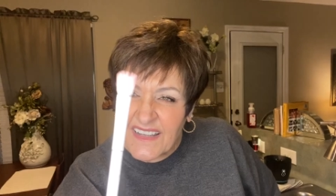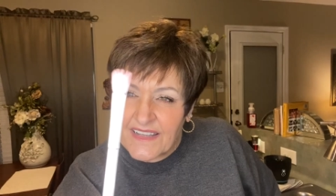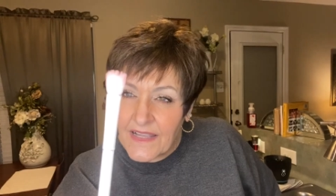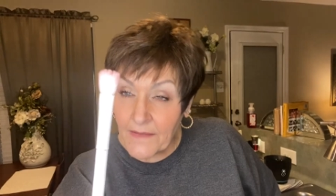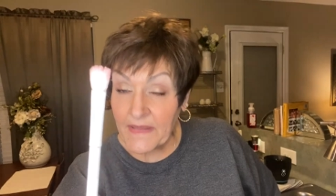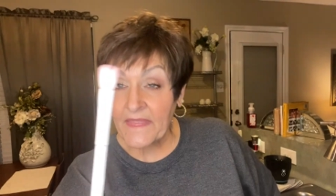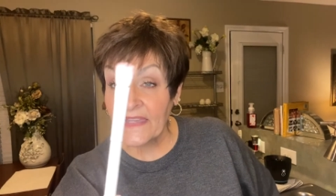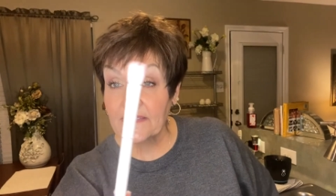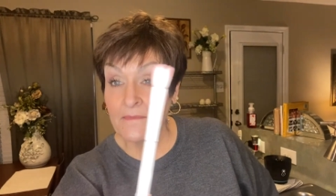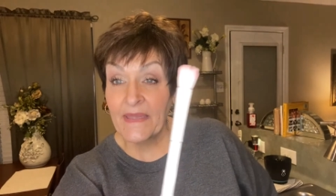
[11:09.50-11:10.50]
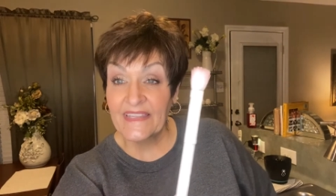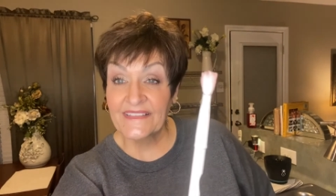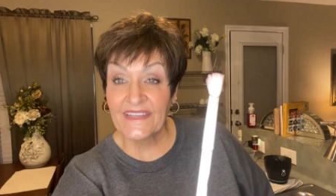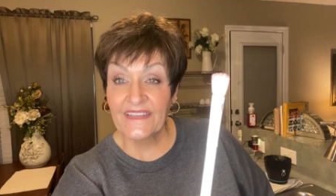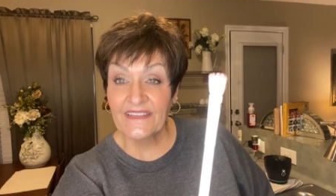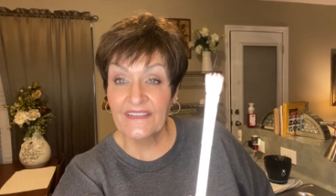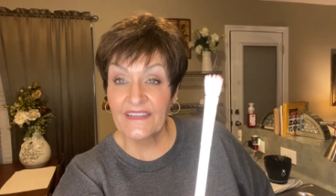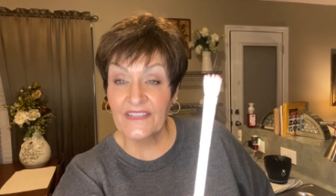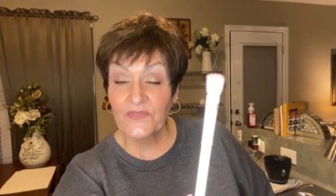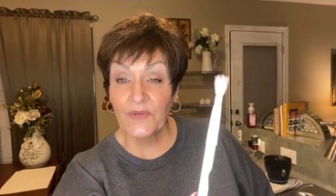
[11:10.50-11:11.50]
I mean, that's amazing.
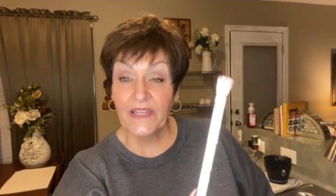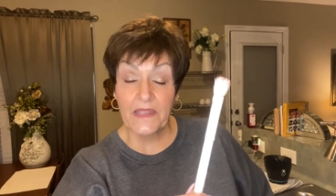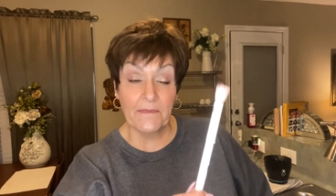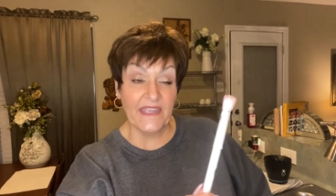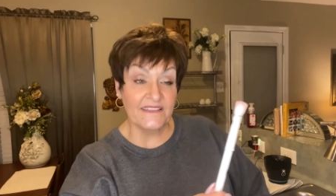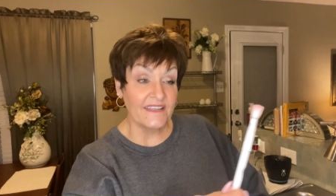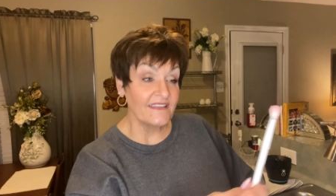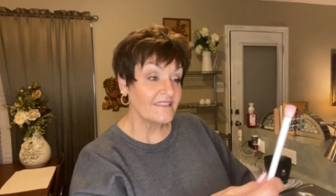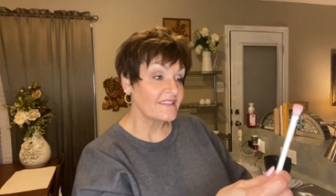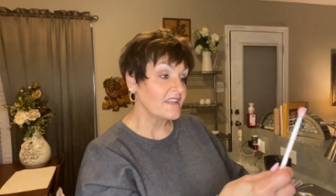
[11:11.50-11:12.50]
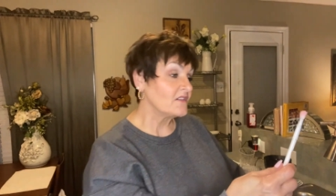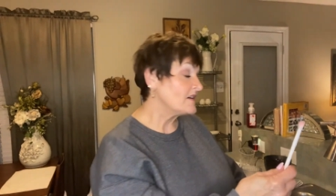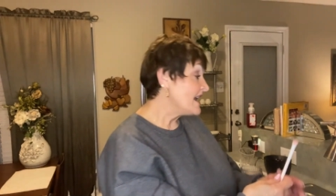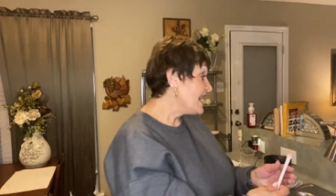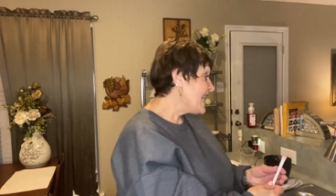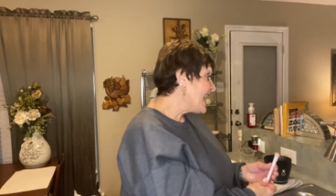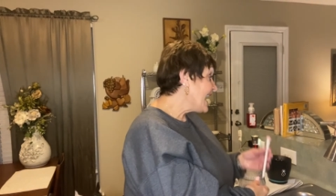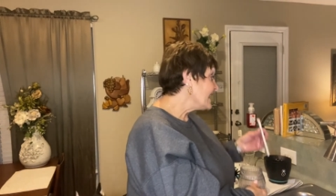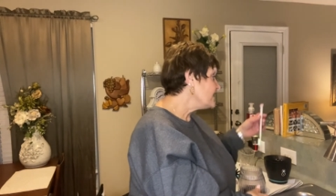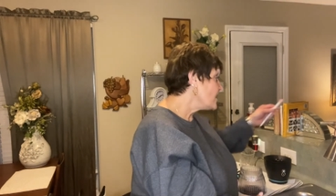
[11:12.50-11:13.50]
That's really amazing. So
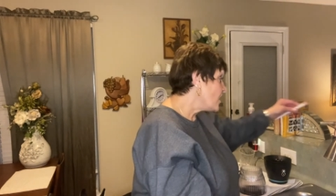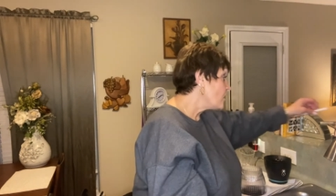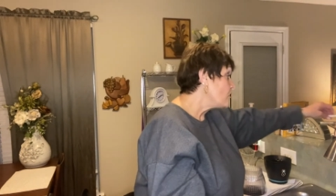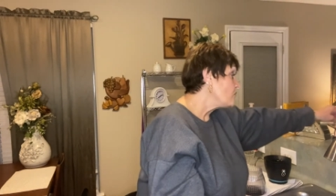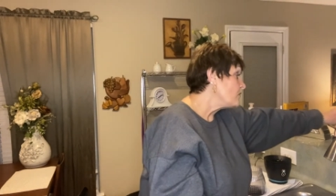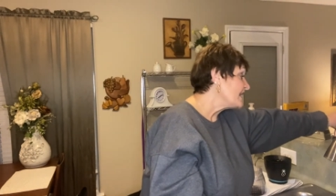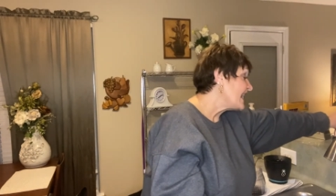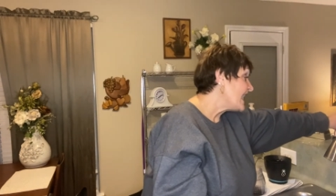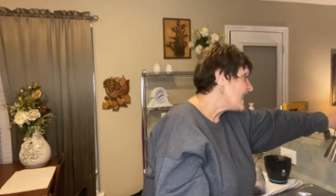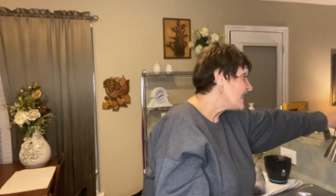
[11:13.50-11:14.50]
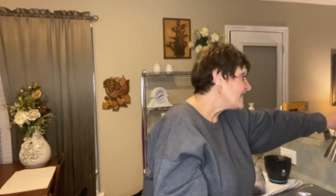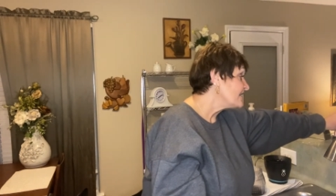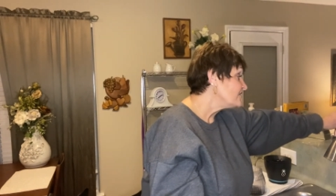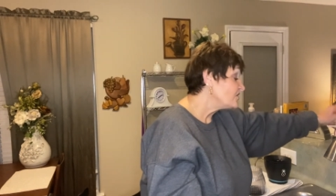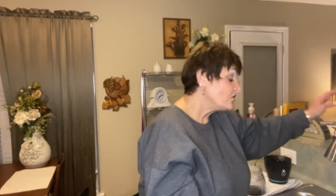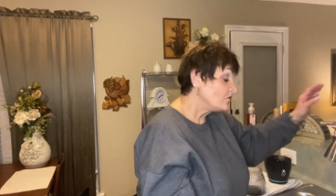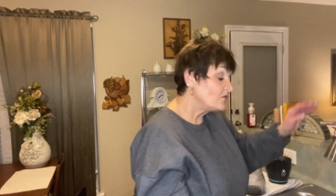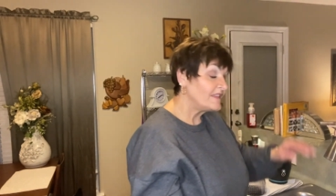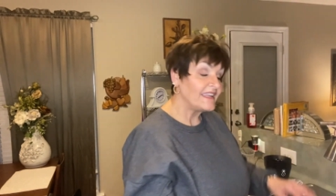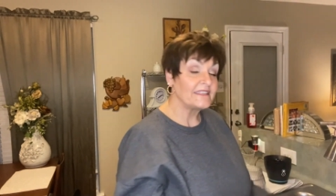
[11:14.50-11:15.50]
I know when I
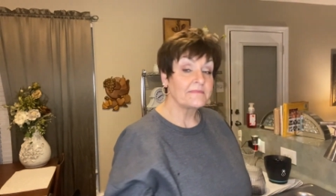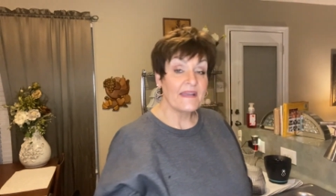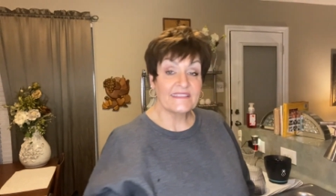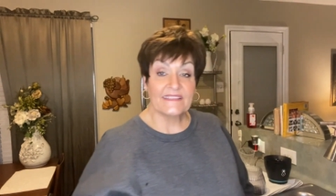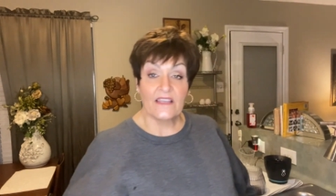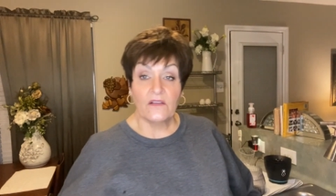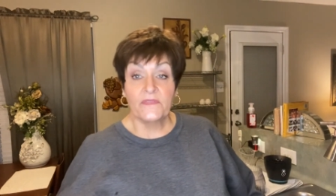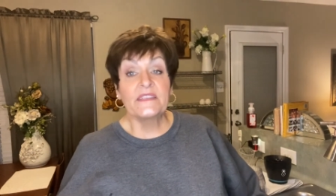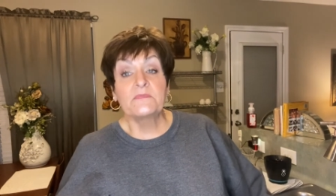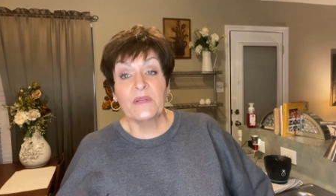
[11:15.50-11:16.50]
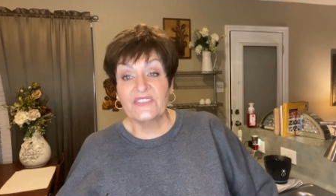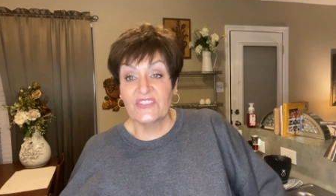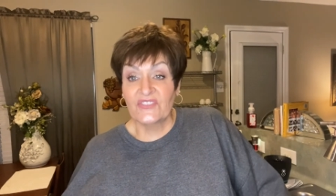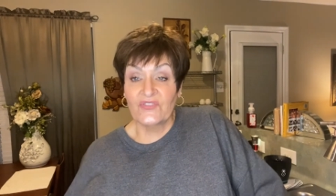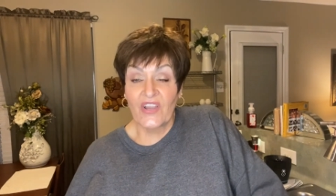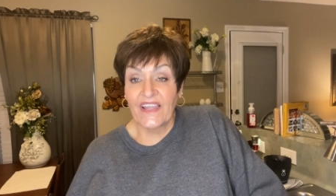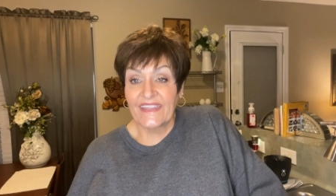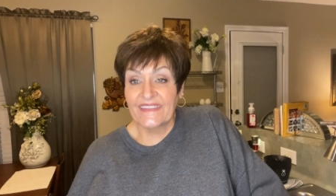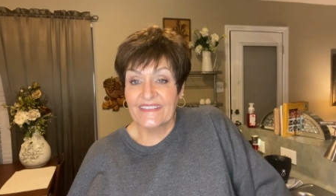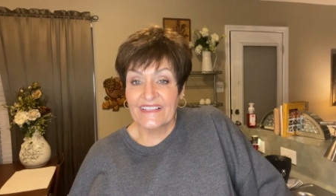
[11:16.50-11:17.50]
do these myself, these brushes do not
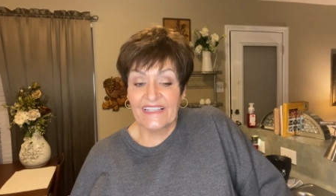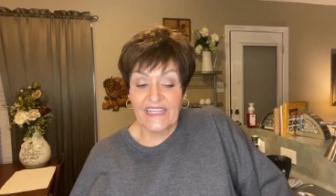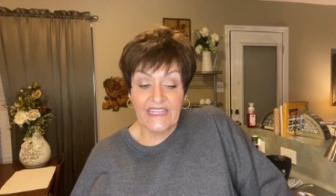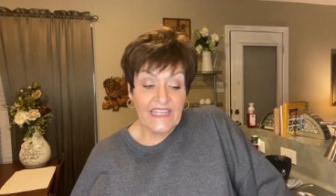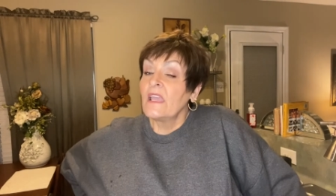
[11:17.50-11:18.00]
get this clean.